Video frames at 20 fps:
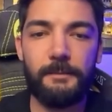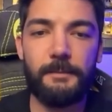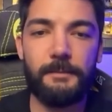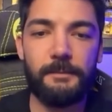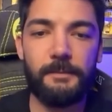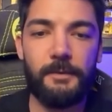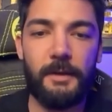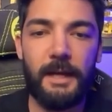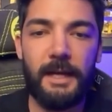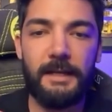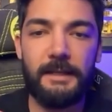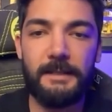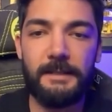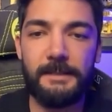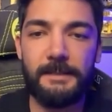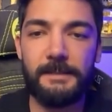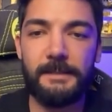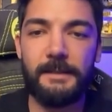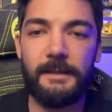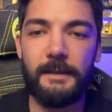
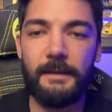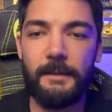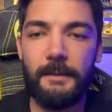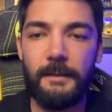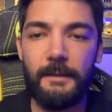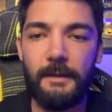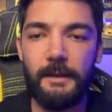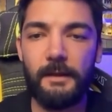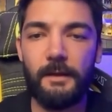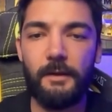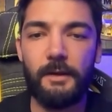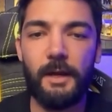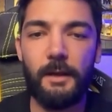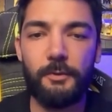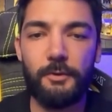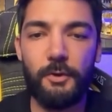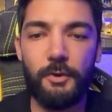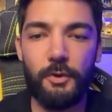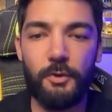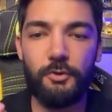Friends, you
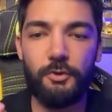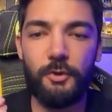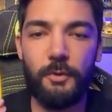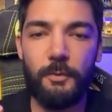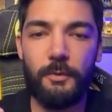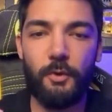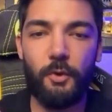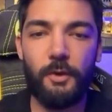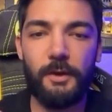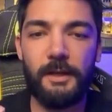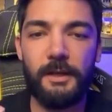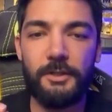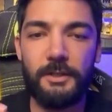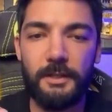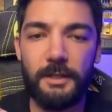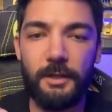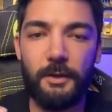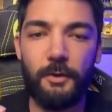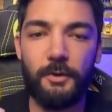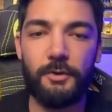come to YouTube, Coin
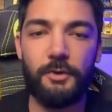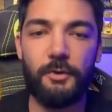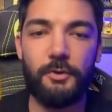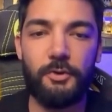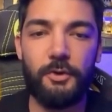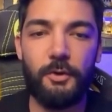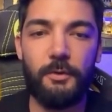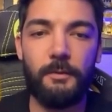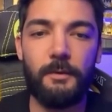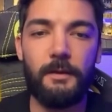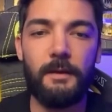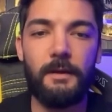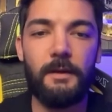Engineer on YouTube.